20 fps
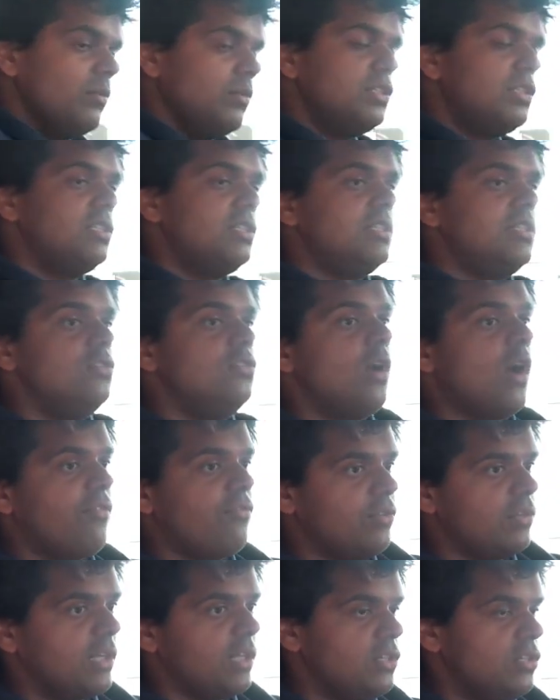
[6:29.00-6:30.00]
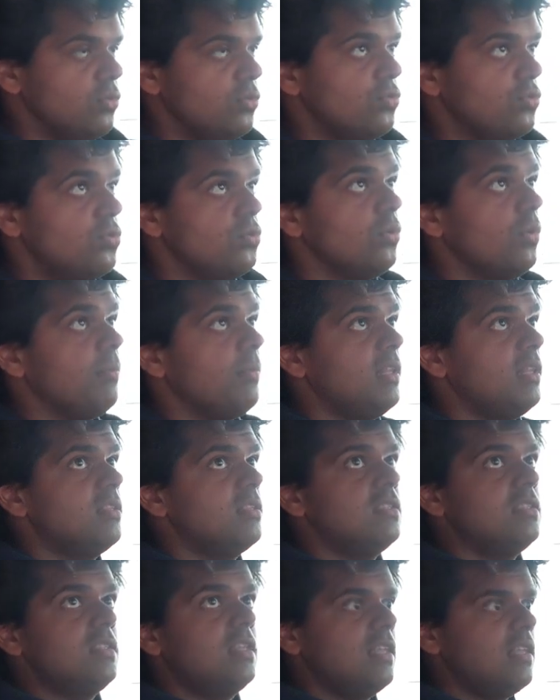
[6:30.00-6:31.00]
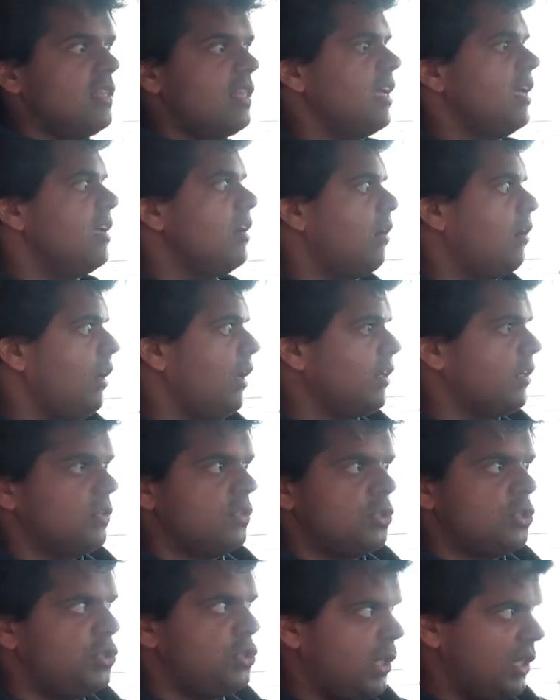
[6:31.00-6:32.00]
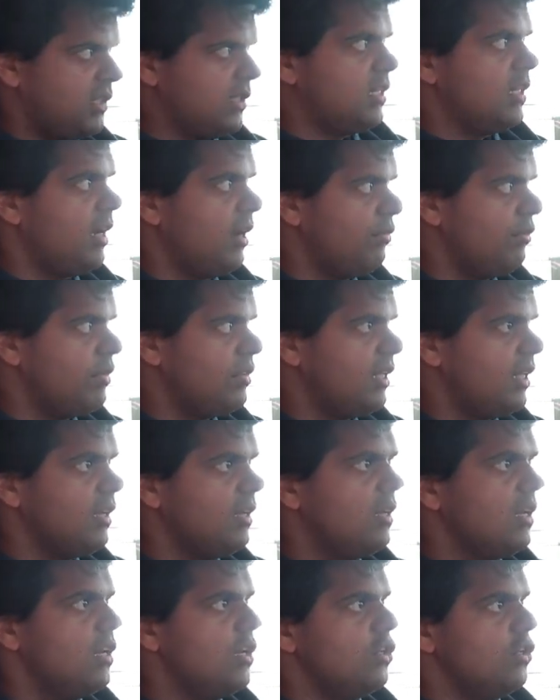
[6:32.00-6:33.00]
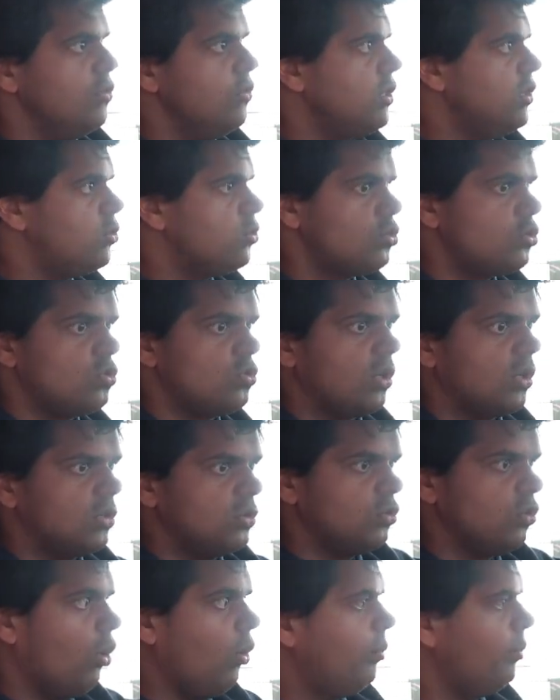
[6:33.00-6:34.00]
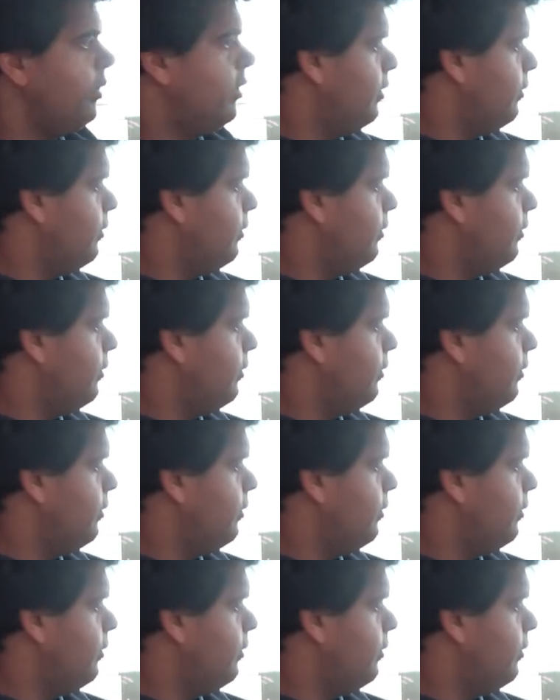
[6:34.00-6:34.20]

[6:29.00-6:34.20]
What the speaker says: which you have to get used to. I mean, they are like shut and everything. You need to struggle to open